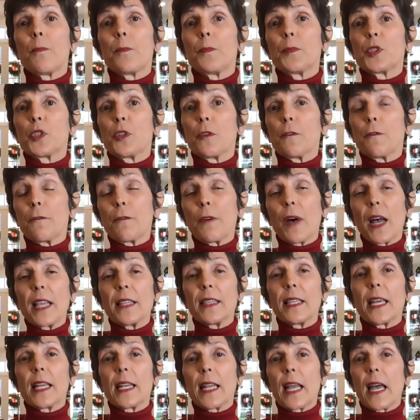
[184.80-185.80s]
to
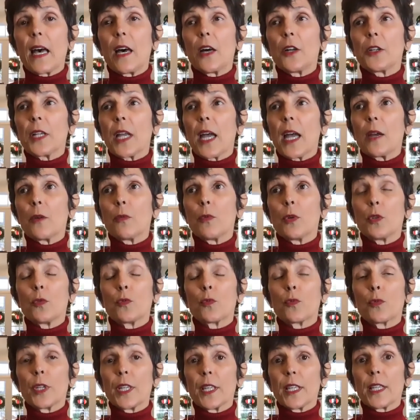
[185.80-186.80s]
find that out, I
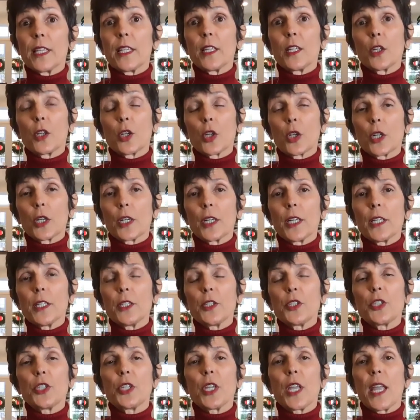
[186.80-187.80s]
would really
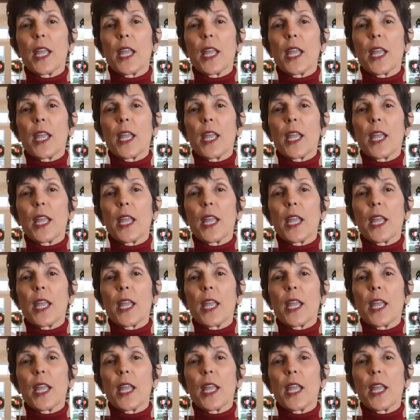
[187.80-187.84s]
encourage